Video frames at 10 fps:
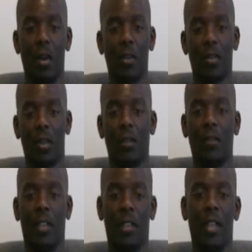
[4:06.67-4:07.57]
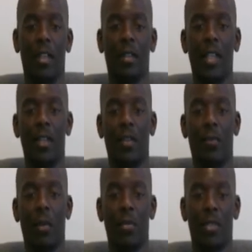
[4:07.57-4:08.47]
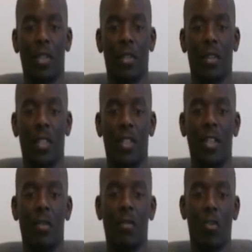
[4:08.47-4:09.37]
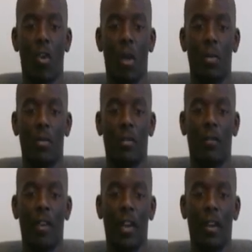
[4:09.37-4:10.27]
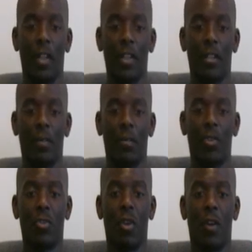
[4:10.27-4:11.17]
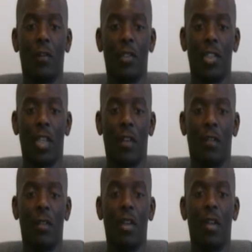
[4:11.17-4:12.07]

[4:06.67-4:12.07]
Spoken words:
Alternatively, they could represent the detailed requirements for various commercial off-the-shelf